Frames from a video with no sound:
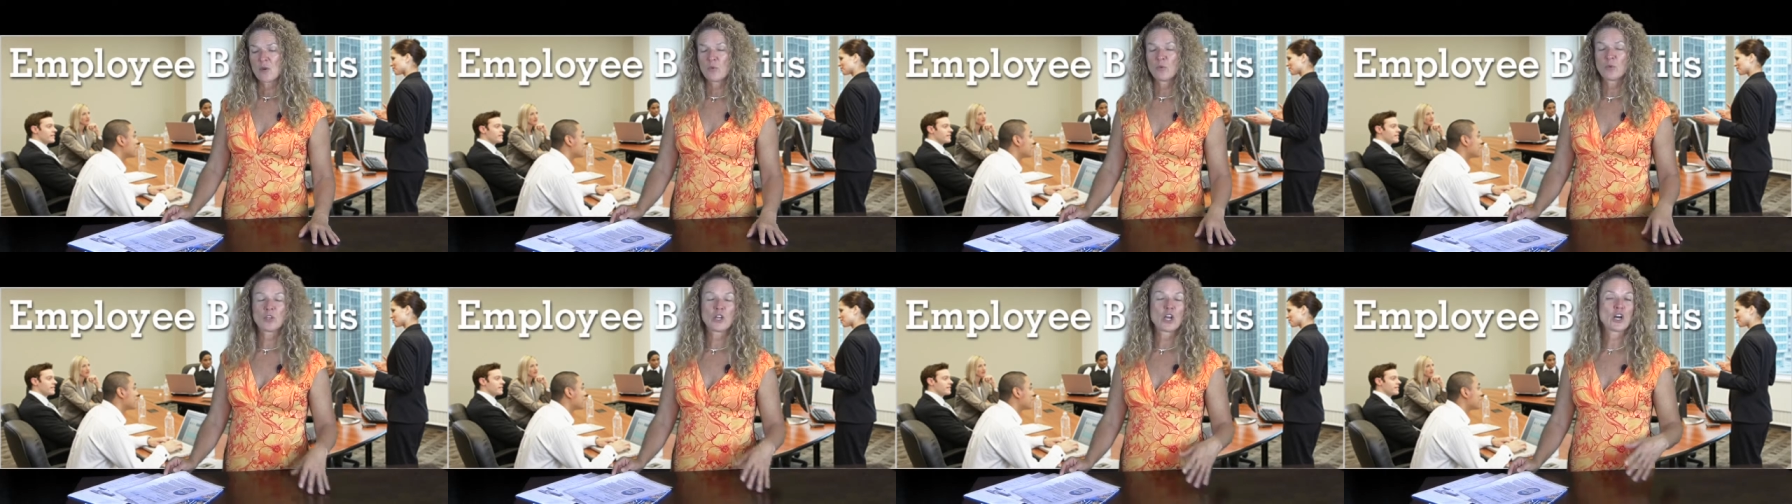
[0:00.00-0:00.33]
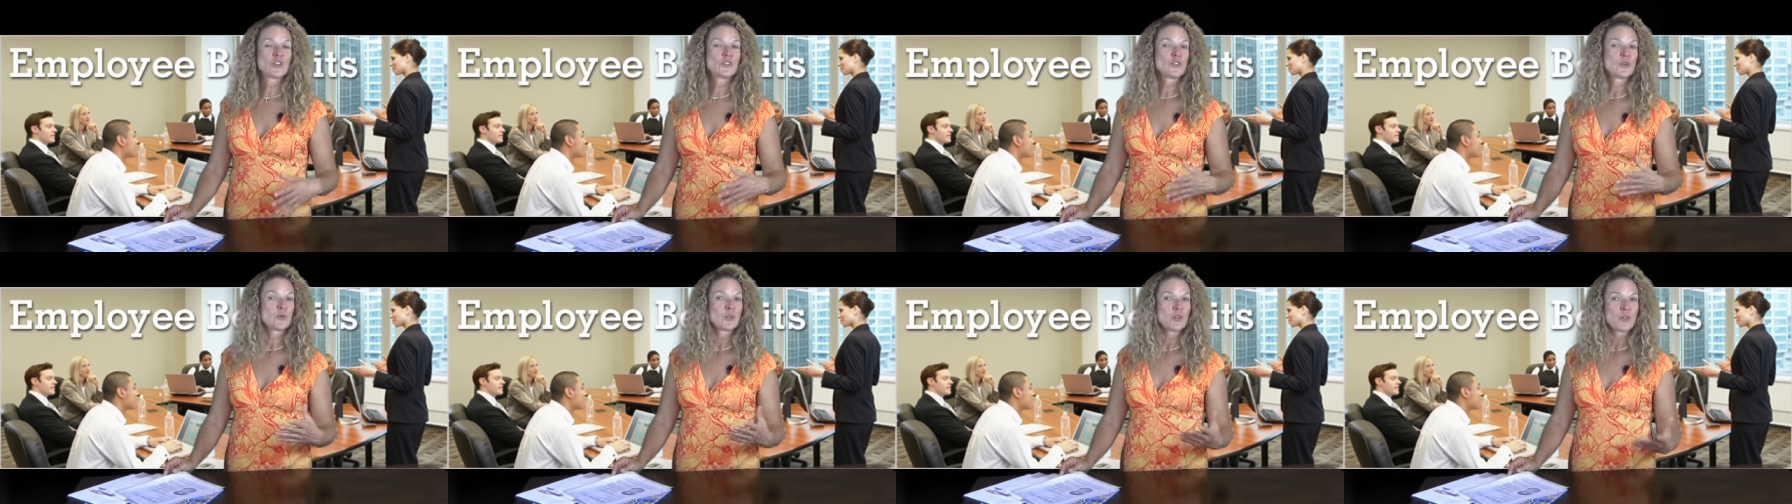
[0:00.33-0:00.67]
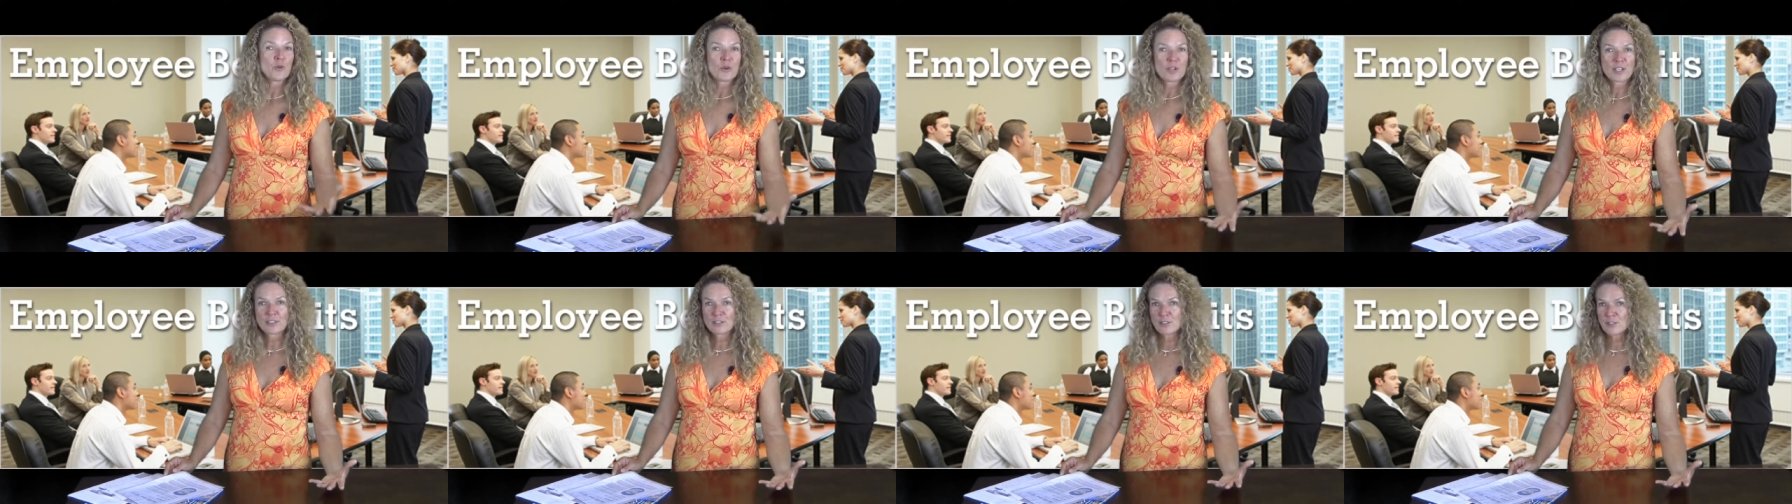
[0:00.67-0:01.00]
We all know
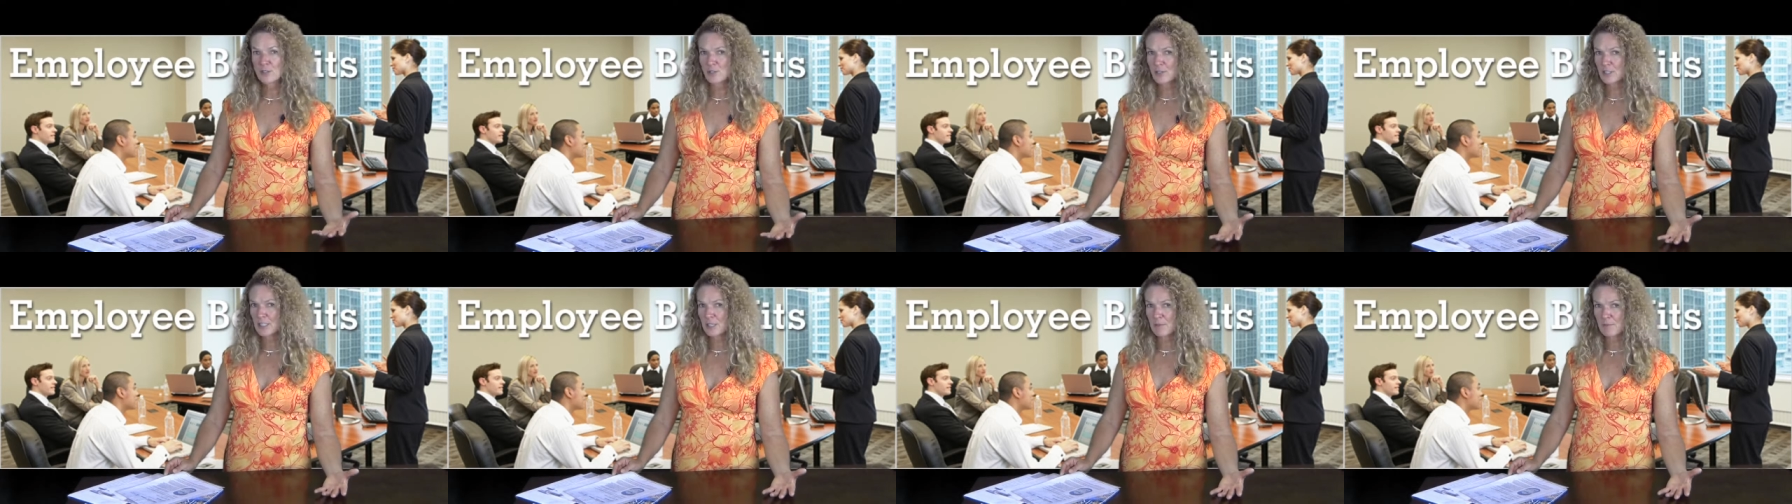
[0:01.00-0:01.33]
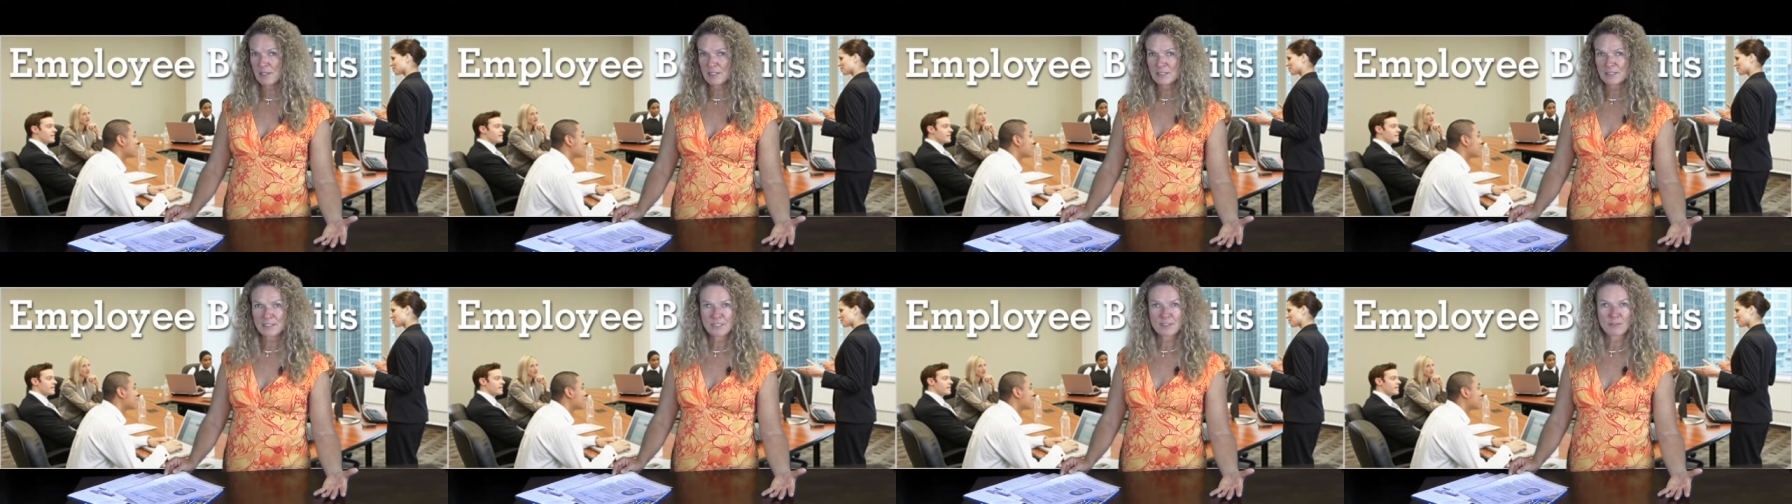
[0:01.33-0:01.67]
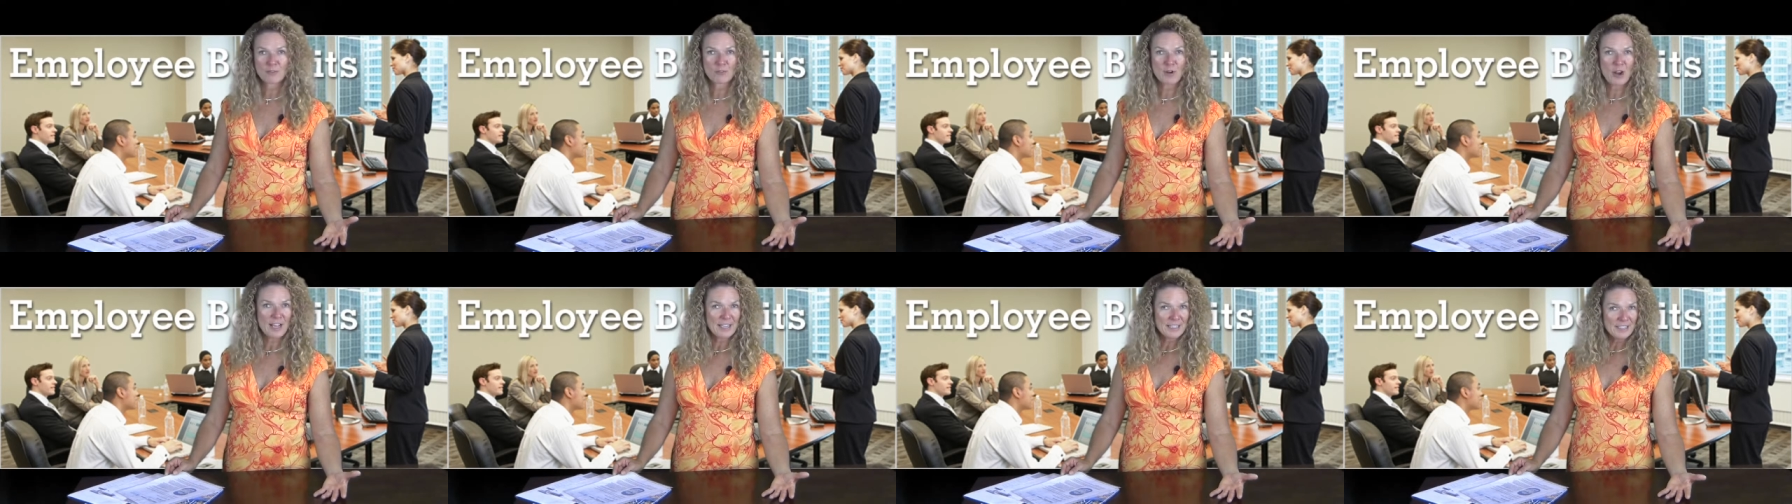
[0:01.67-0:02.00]
lawyers are
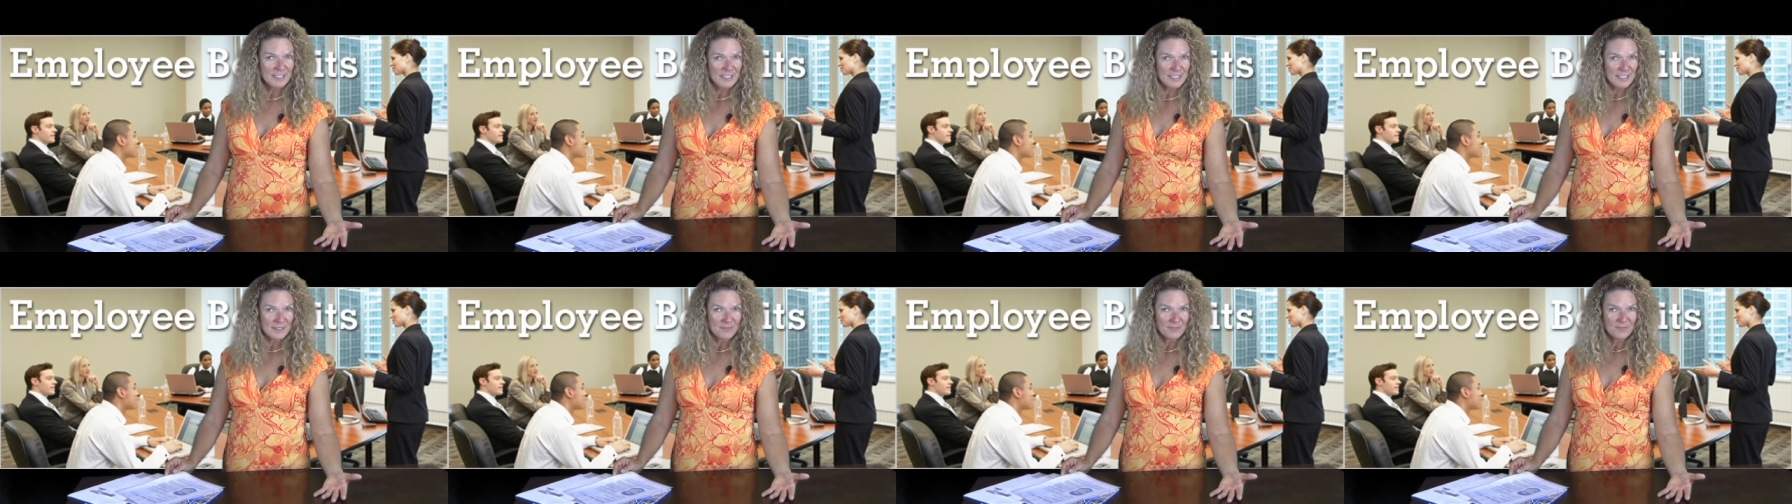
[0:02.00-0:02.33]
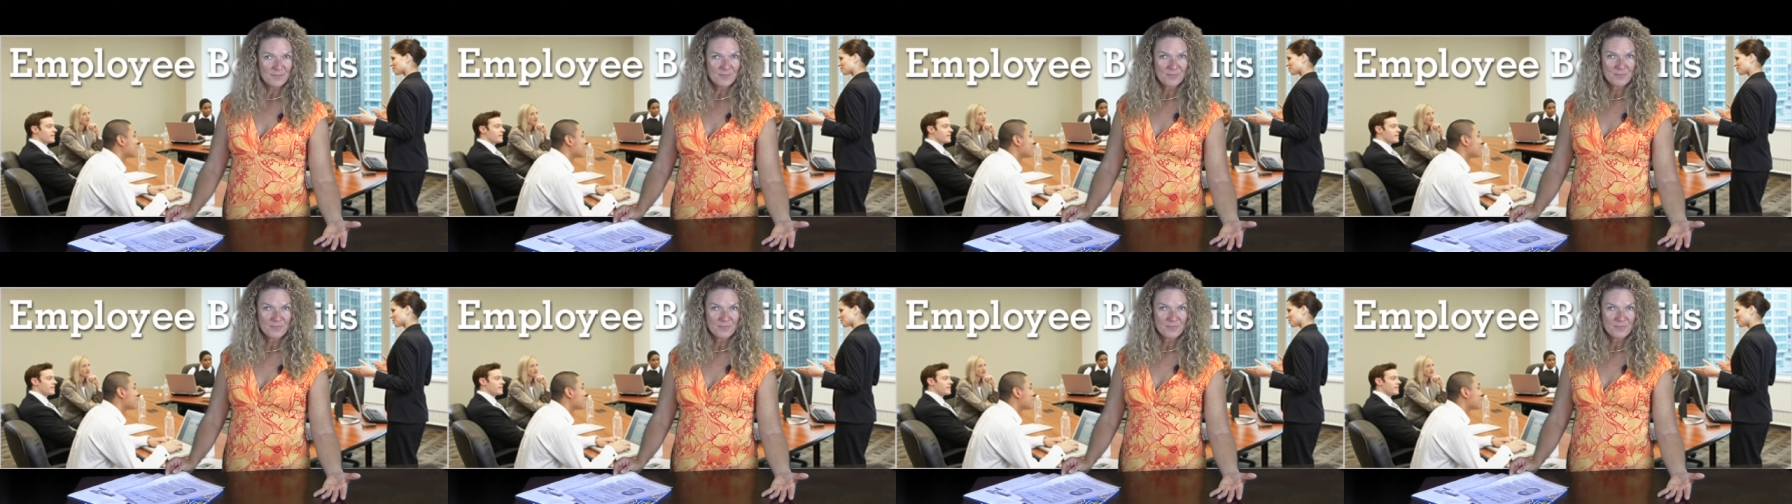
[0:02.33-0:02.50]
expensive, right?